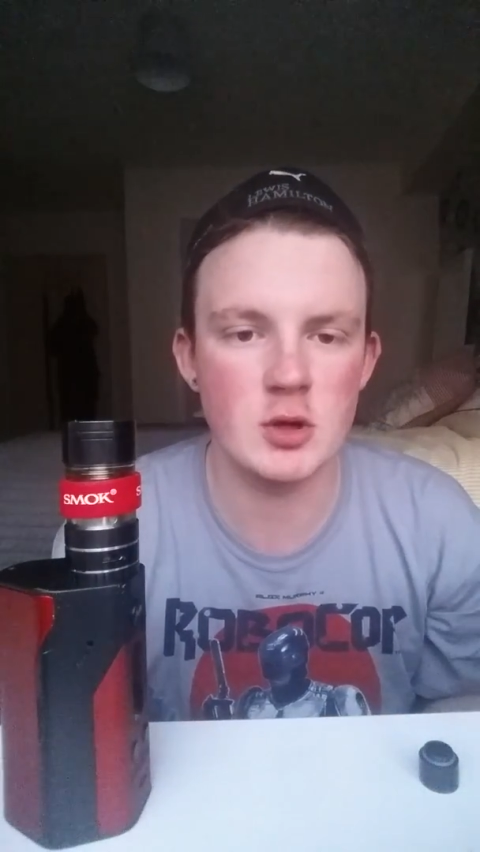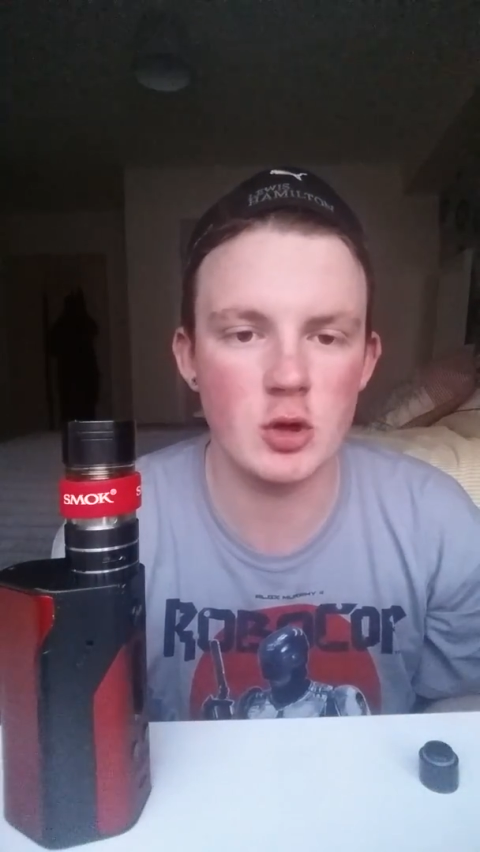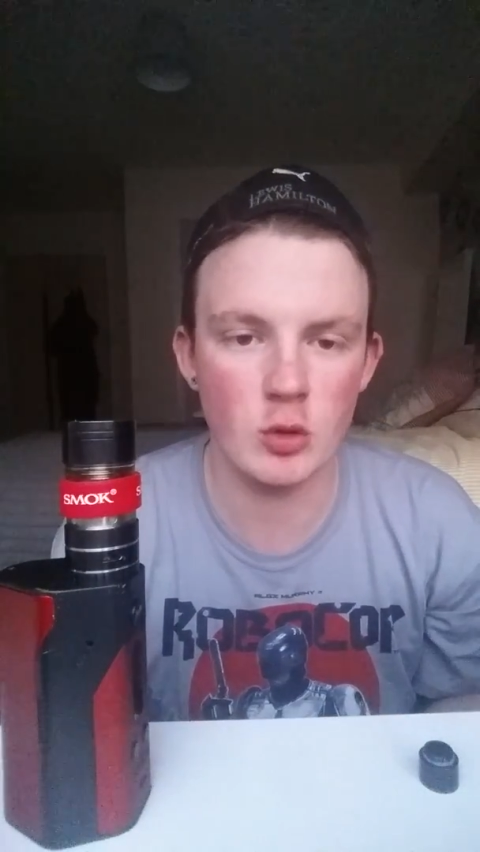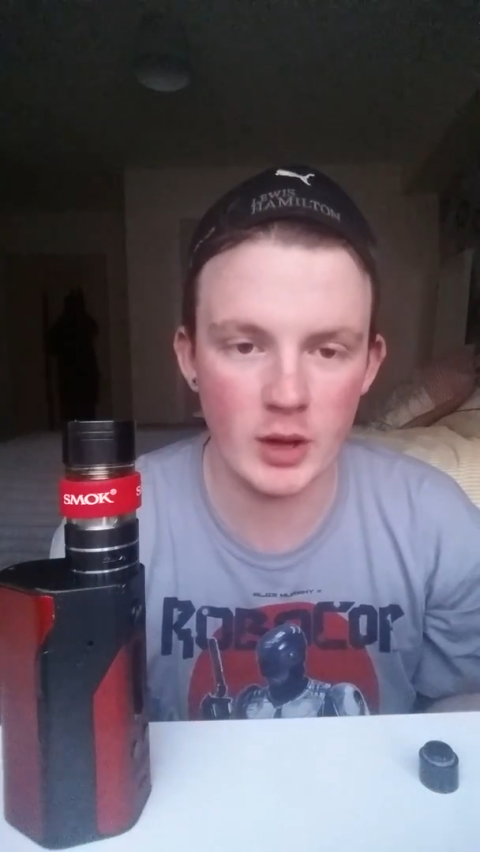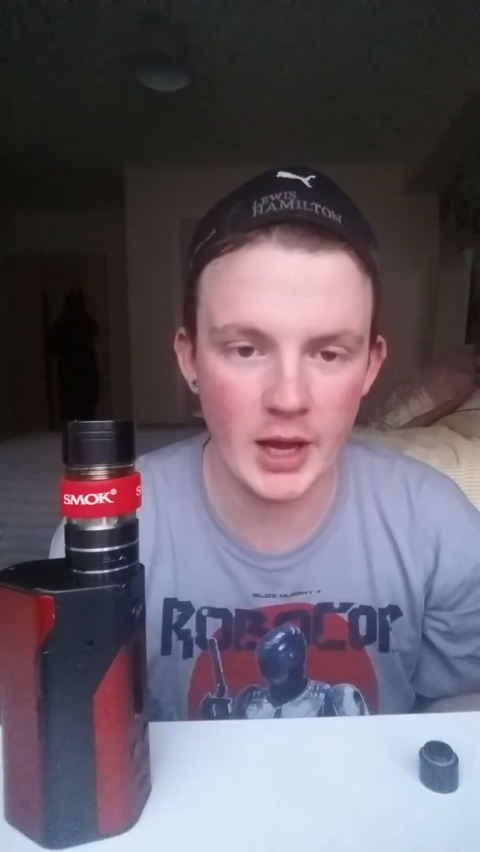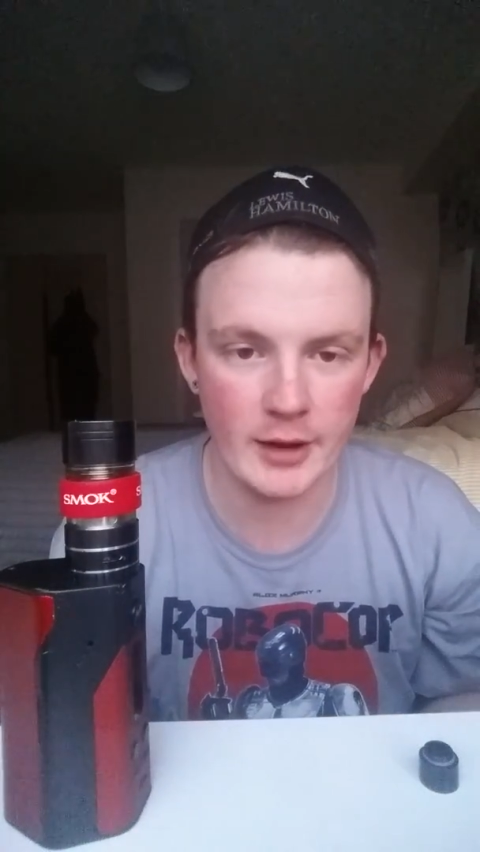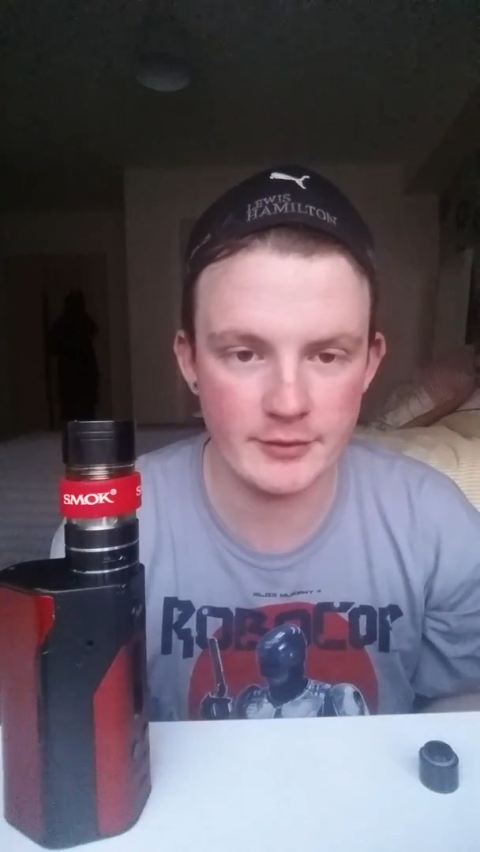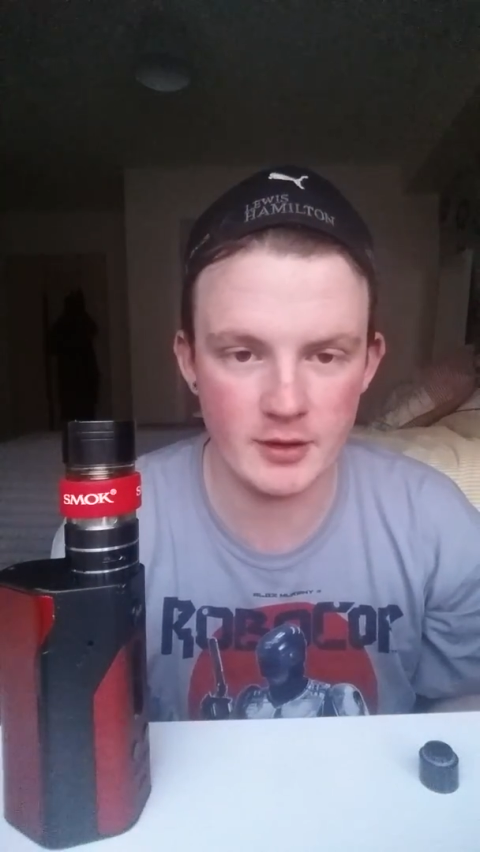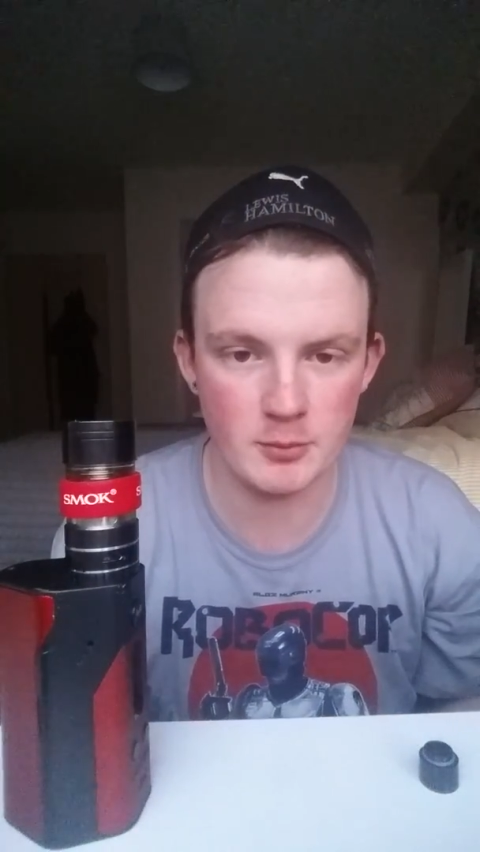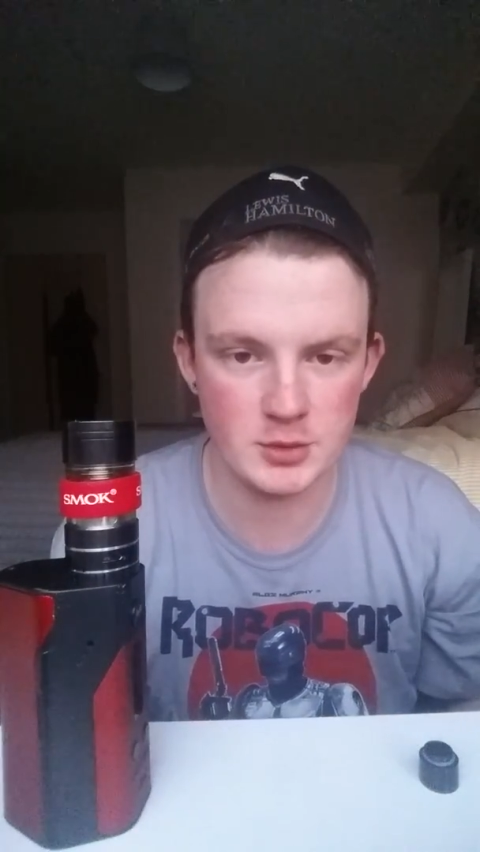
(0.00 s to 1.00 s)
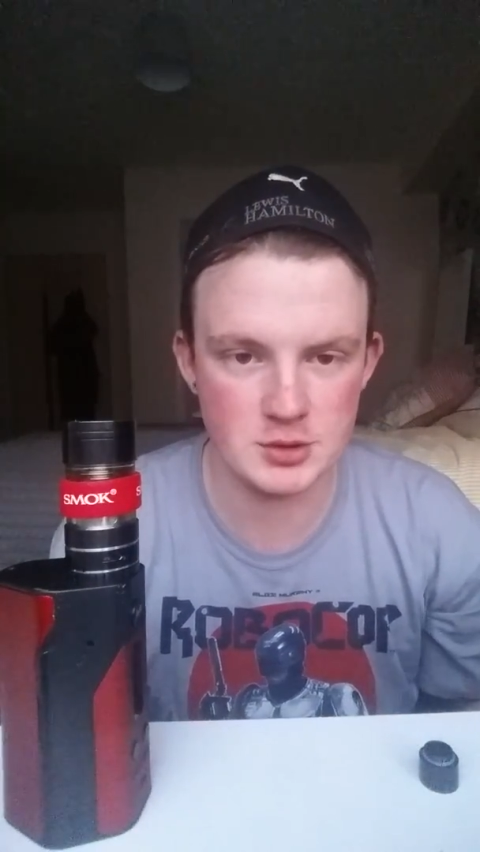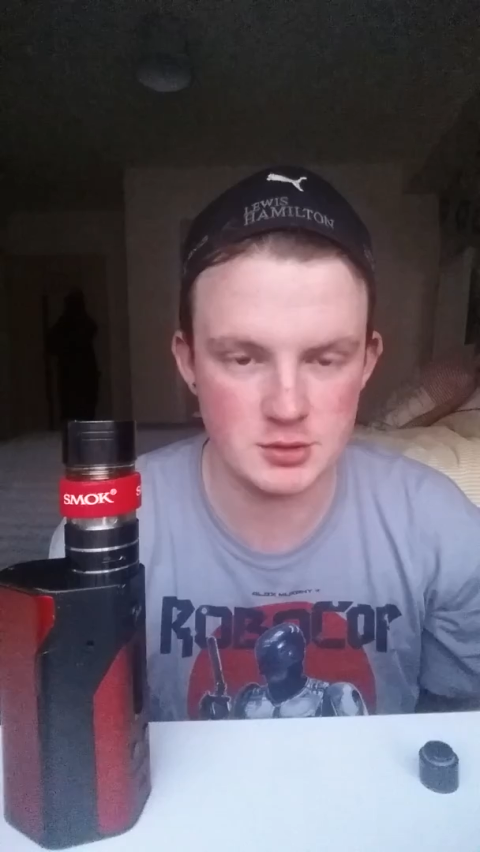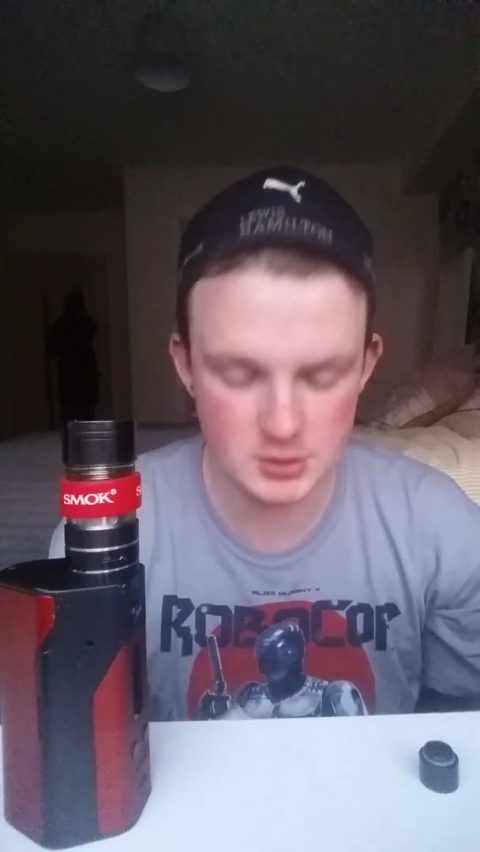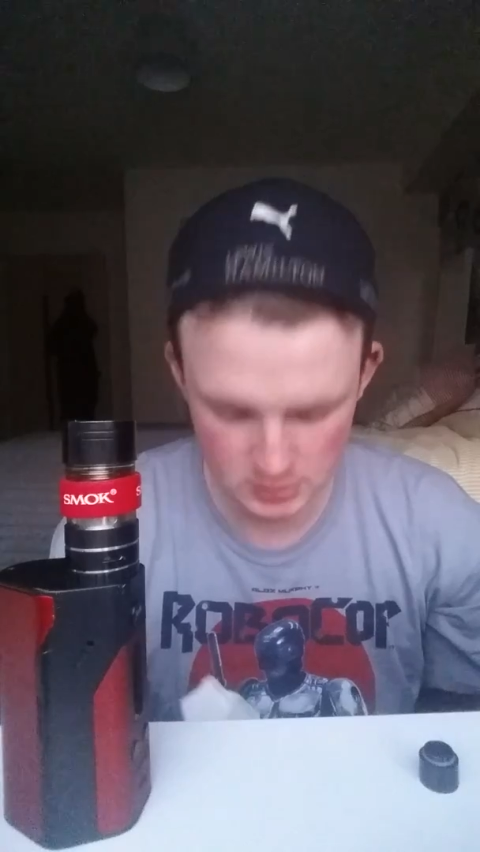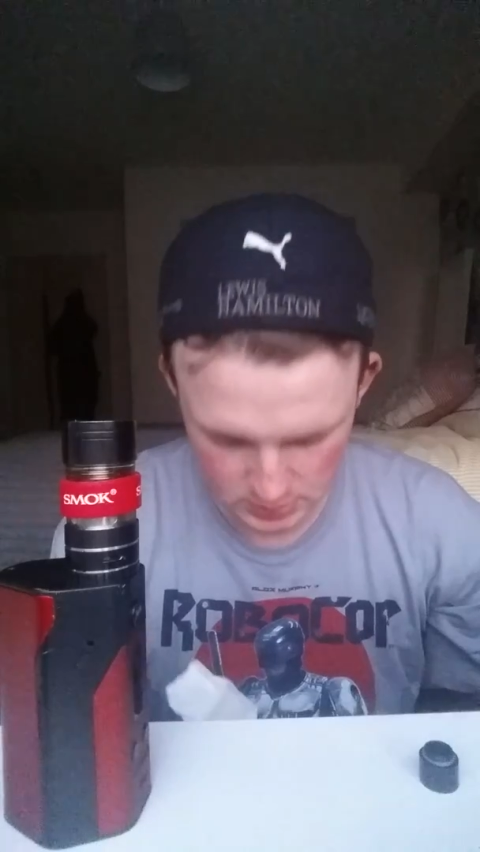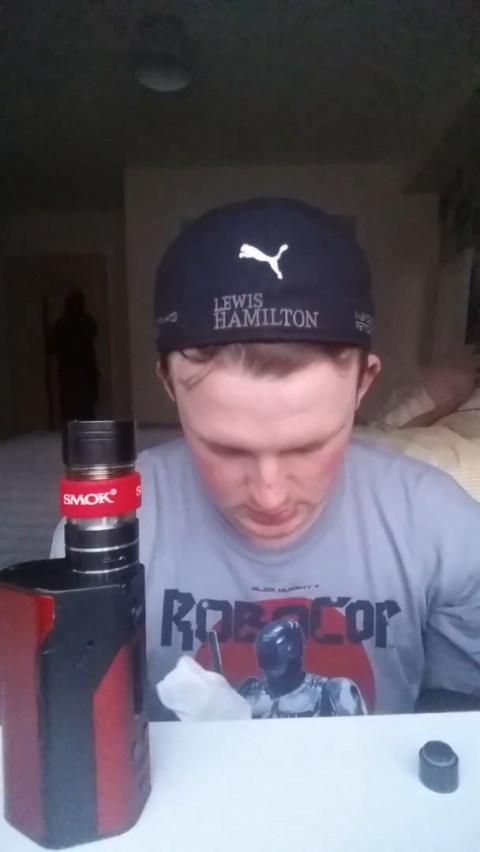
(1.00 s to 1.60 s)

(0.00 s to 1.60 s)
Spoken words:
it cool at higher temperatures,